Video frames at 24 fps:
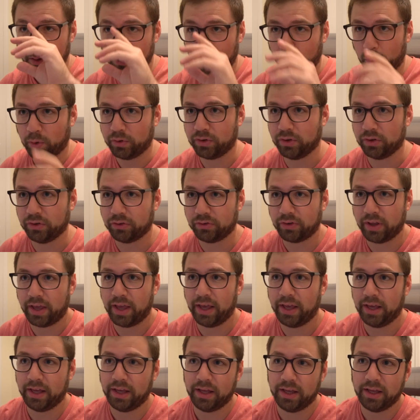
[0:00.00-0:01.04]
which is
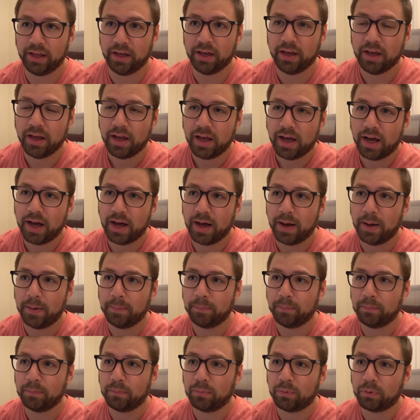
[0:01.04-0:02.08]
a
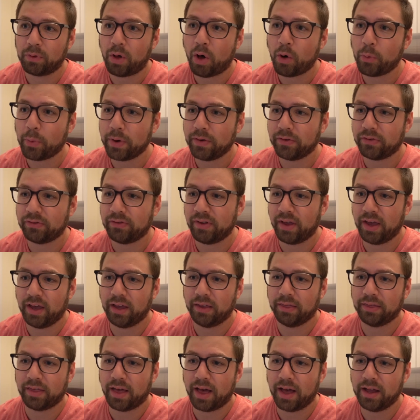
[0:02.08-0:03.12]
um, long way of
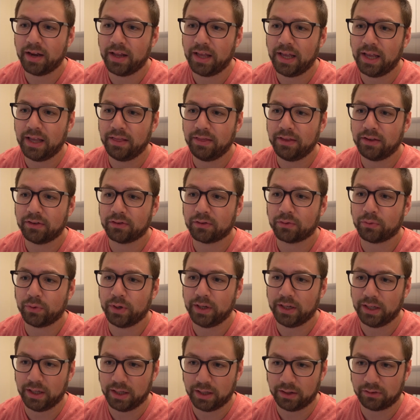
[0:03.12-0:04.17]
saying that in this
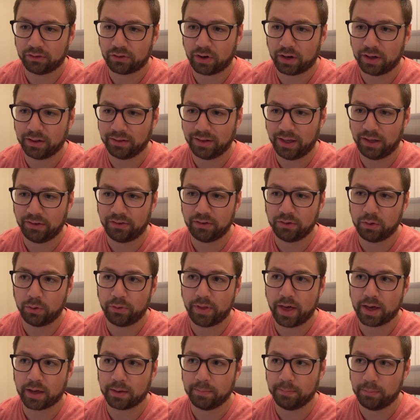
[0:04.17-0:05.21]
greeting, it's trying to lazy load
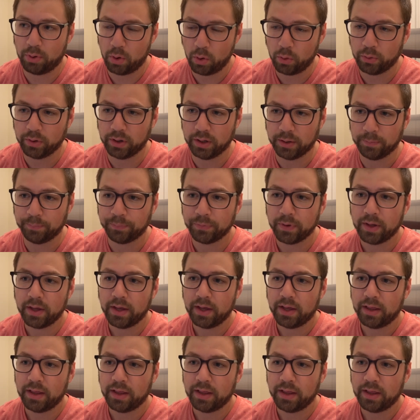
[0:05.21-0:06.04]
that component.